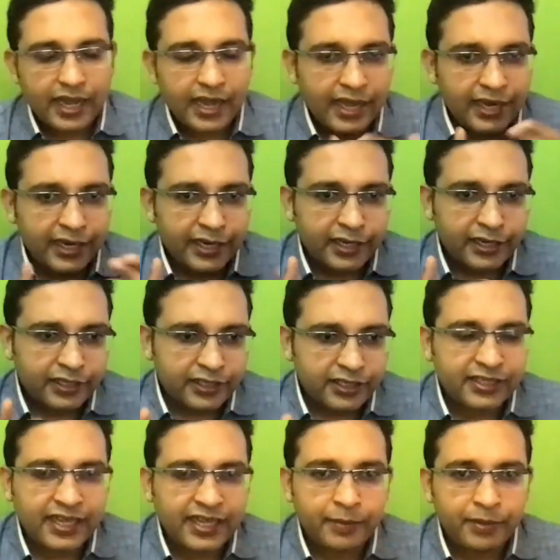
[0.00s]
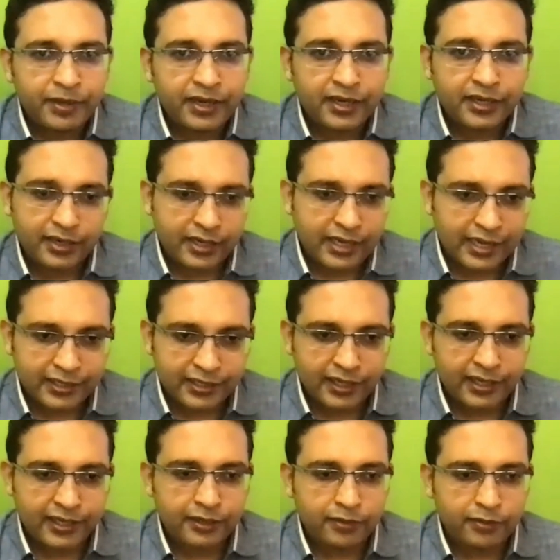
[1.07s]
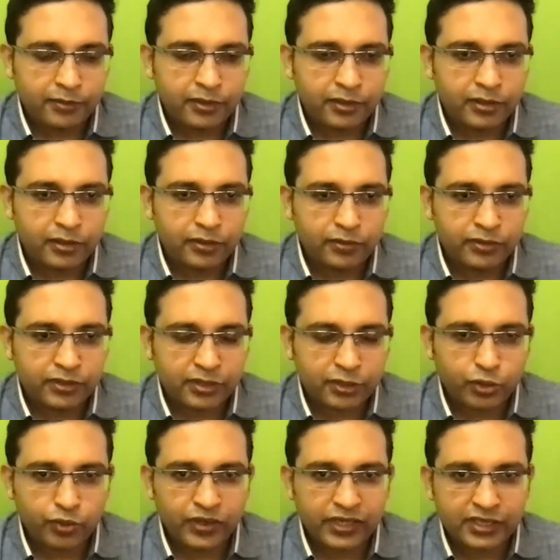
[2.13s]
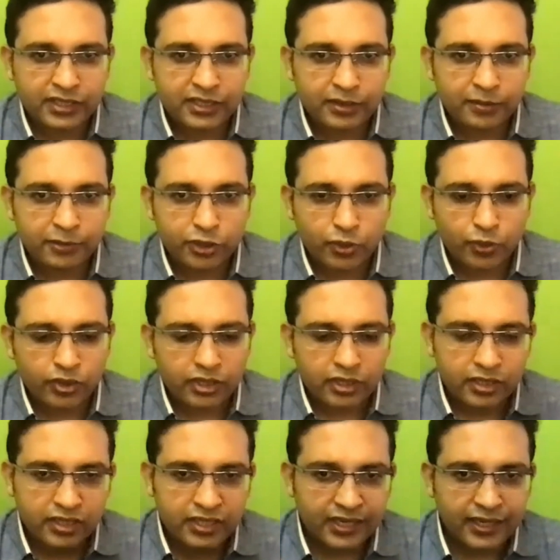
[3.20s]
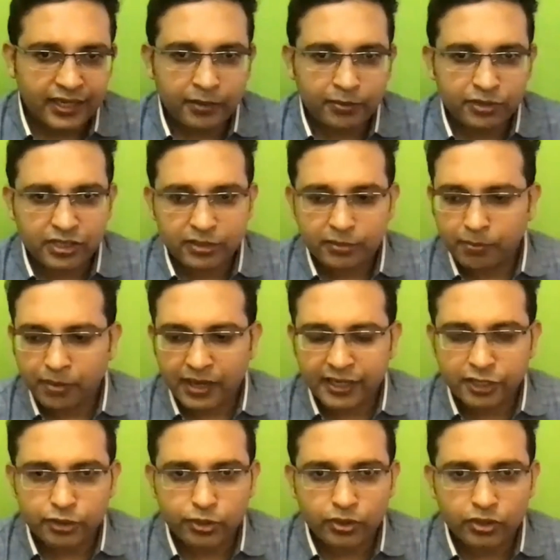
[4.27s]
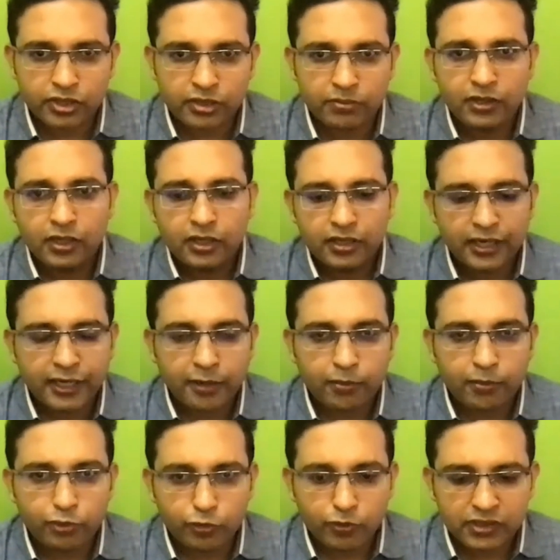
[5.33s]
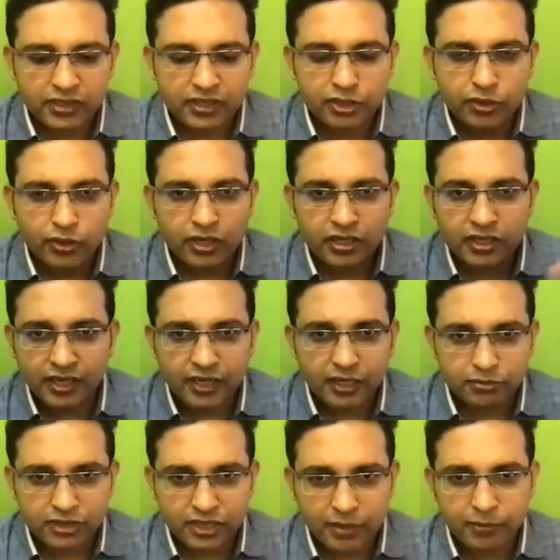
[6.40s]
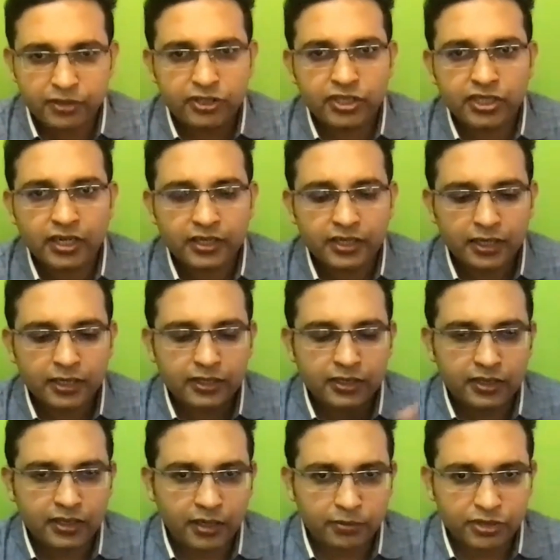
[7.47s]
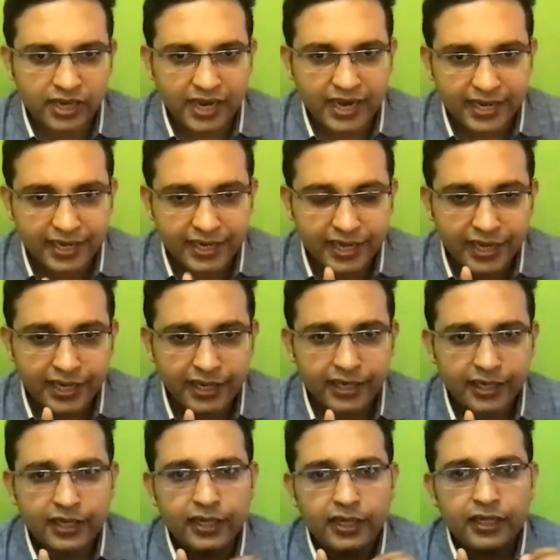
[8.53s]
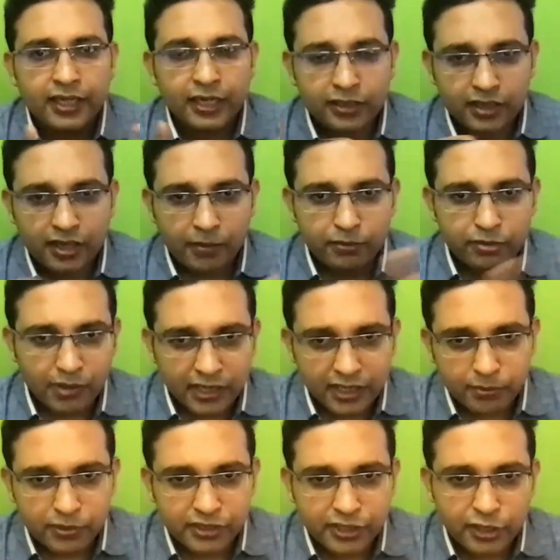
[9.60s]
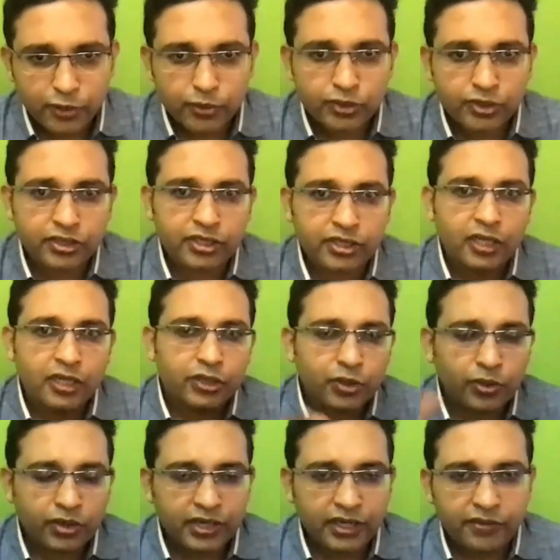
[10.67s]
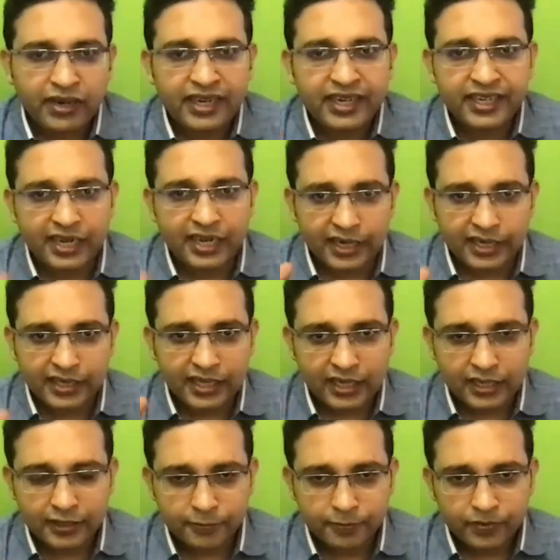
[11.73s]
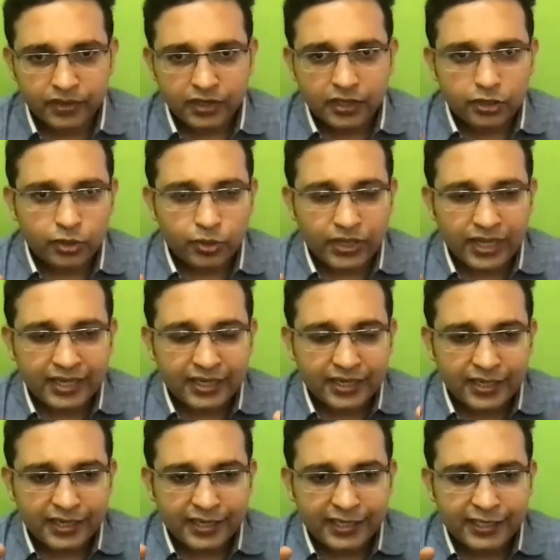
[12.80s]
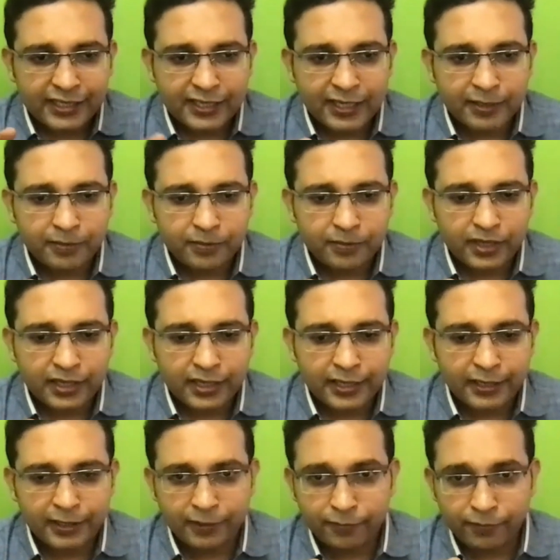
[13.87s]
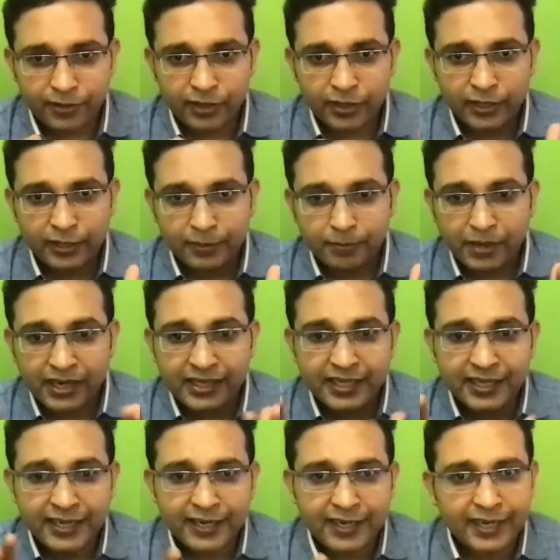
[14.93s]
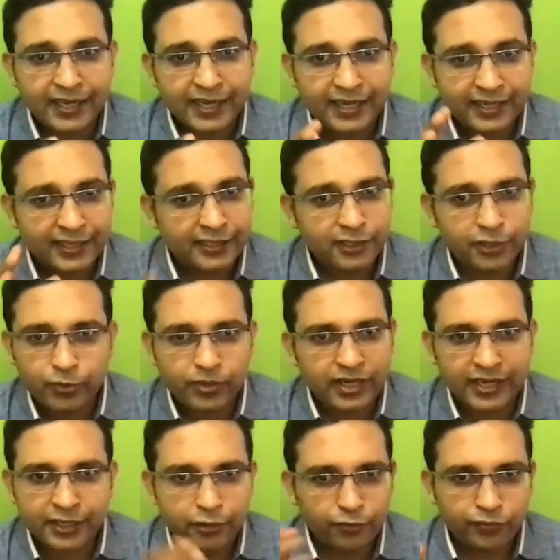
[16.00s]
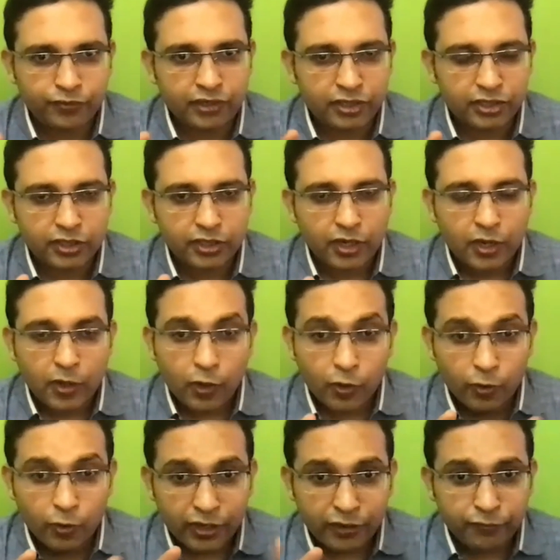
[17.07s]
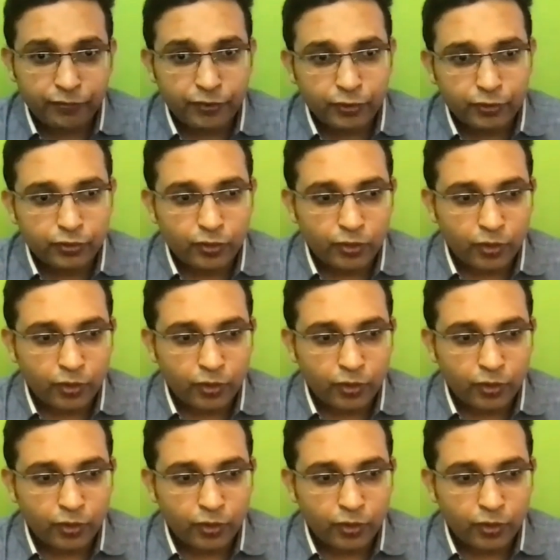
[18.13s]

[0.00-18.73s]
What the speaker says: And this can be done as like 2 weeks stroke, then comes Parkinsonism, then come movement disorder, then comes dementia, then comes headache, then comes multiple sclerosis. So divide it like that, so that each time if by the deadline at least you try to finish. Or if you